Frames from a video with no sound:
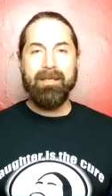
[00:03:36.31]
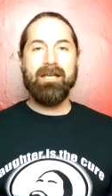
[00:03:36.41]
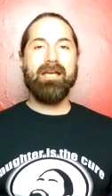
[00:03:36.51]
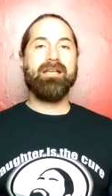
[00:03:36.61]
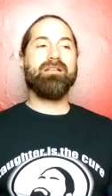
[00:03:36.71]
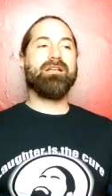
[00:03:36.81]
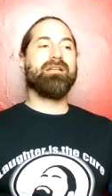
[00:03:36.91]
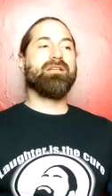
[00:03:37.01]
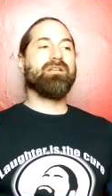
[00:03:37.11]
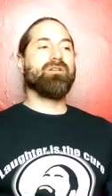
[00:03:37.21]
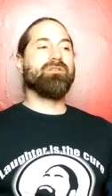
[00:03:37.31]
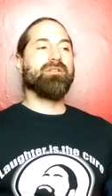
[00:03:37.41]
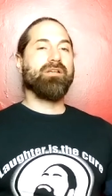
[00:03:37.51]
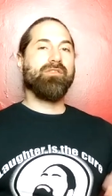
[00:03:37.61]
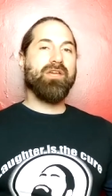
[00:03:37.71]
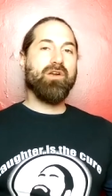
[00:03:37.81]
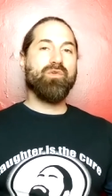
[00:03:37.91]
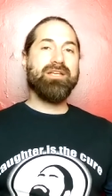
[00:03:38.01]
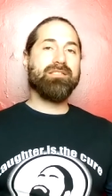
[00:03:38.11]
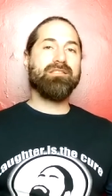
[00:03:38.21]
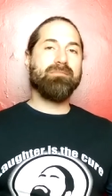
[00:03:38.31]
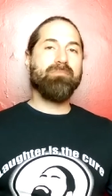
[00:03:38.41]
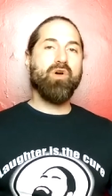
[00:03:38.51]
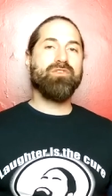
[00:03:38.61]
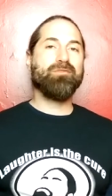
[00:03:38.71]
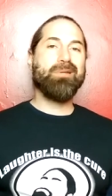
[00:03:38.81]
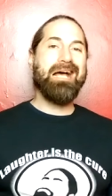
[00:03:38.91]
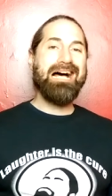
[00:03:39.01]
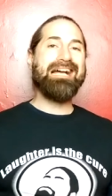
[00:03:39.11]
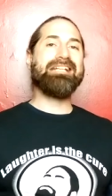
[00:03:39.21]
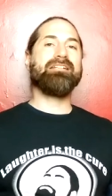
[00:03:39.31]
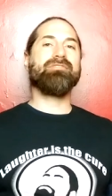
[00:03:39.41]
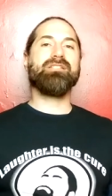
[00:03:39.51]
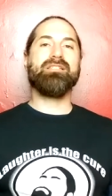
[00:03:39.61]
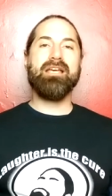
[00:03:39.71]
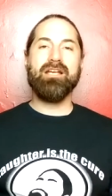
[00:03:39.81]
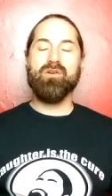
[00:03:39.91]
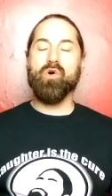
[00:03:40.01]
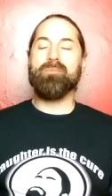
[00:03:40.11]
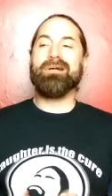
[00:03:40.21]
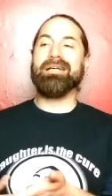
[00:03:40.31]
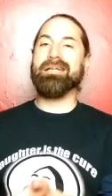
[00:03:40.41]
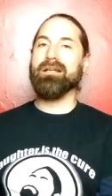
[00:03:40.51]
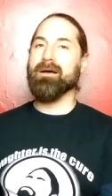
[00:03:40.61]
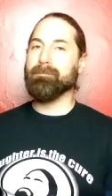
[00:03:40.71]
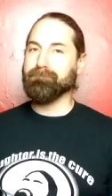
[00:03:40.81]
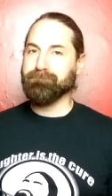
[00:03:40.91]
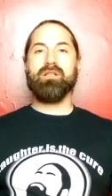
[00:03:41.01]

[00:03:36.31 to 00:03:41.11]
and, uh, you know, their reasons and motives behind even saying it or bringing it up.